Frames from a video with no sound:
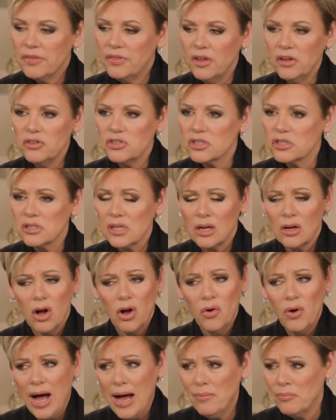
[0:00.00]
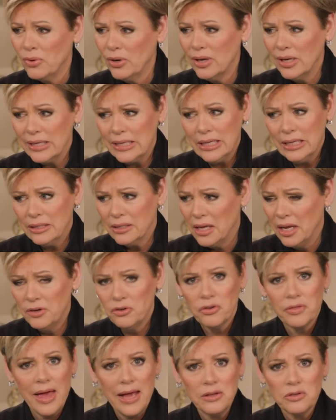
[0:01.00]
they'll just think, oh, I'm really getting
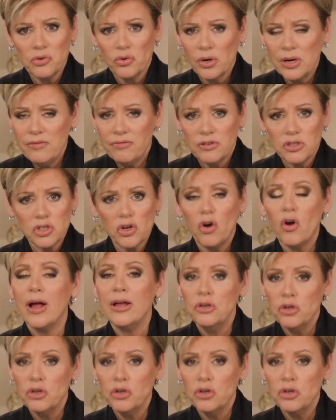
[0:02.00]
under that grief and sorrow.